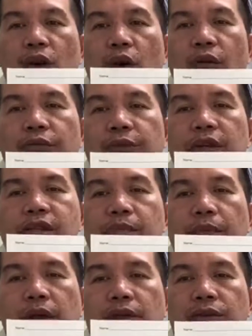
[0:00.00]
of these
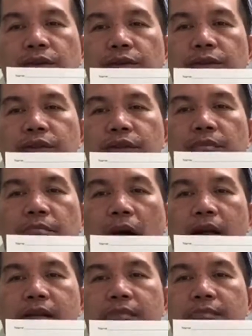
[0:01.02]
pictures
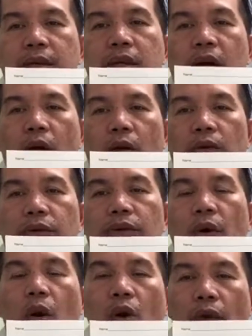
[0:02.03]
must be color
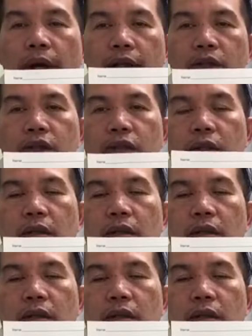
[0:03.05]
orange?